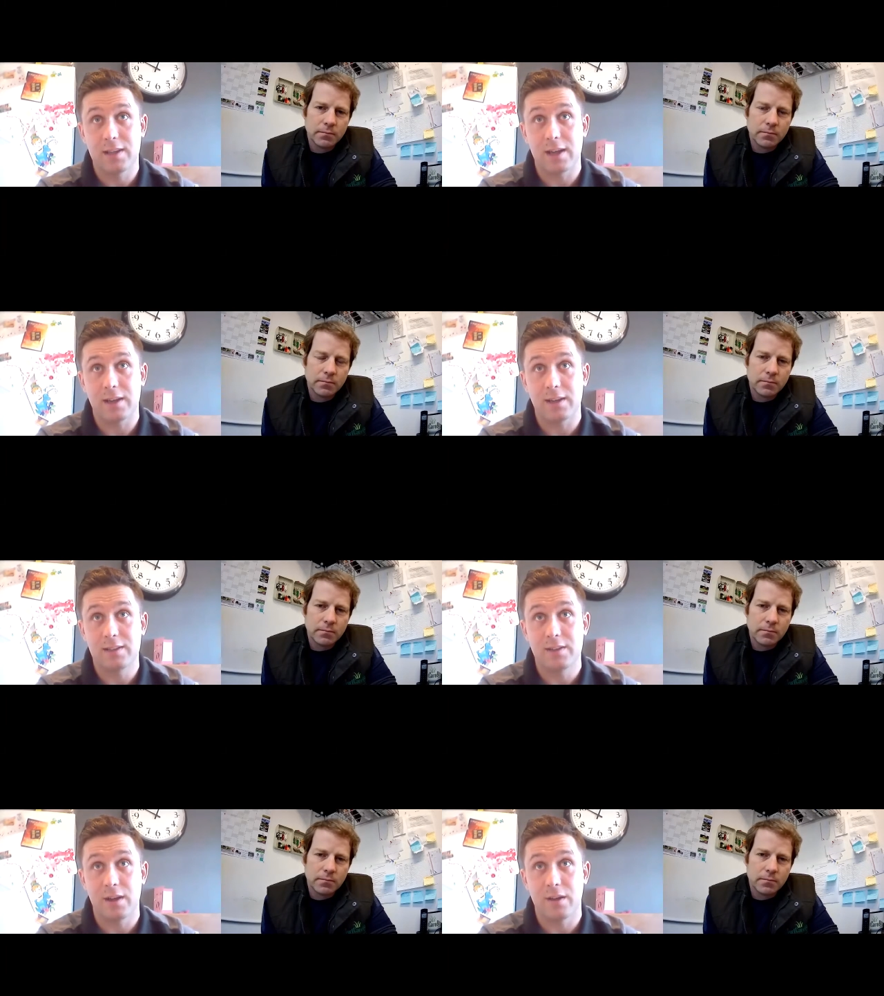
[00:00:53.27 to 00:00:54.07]
Speaker 1: a,
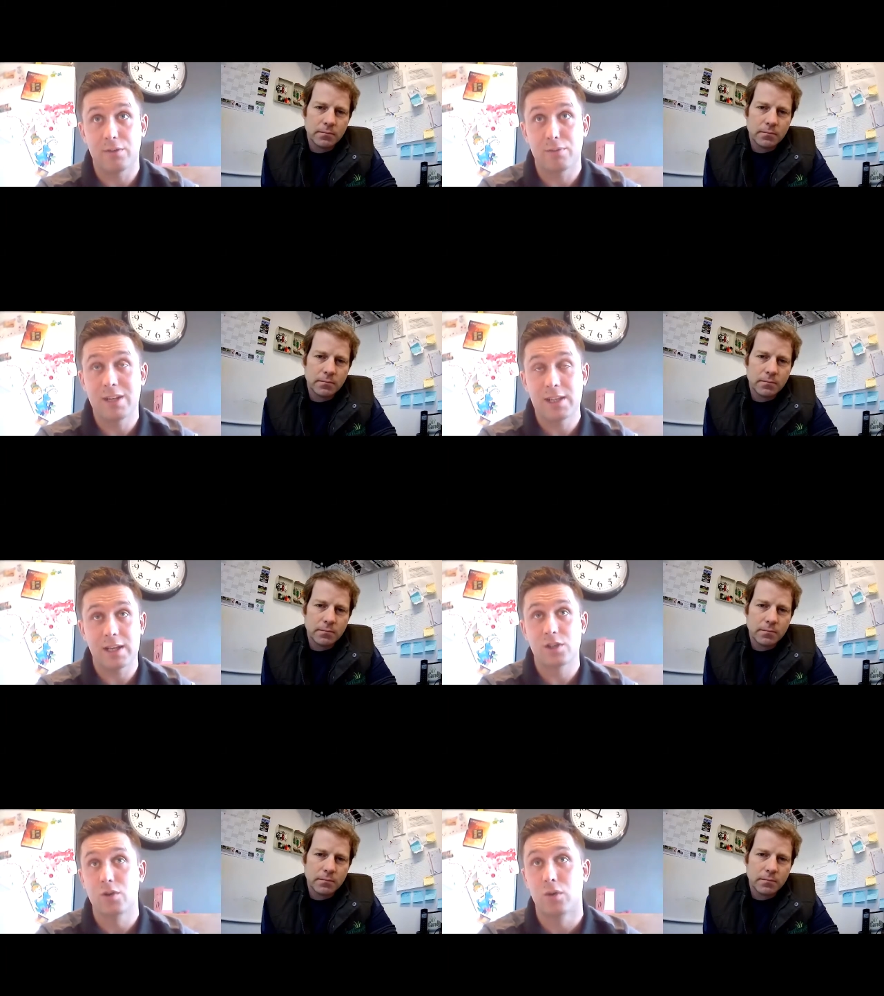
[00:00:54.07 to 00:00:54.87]
uh, three
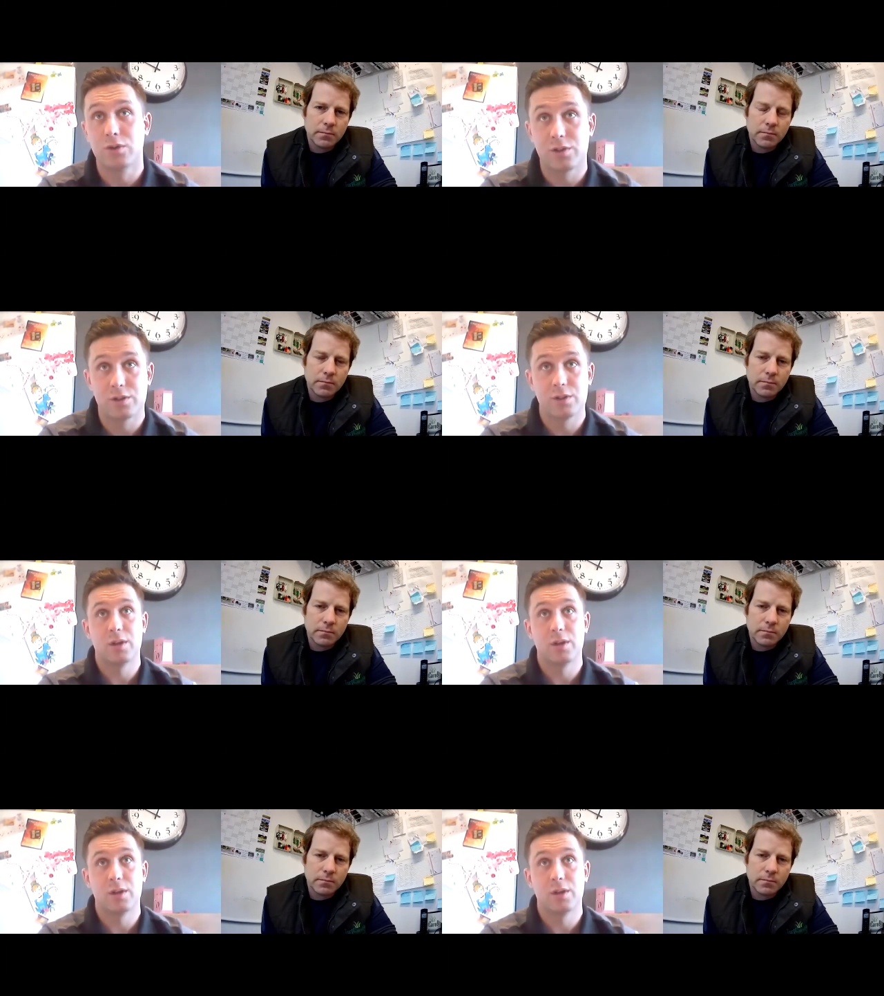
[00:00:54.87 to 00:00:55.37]
tennis courts,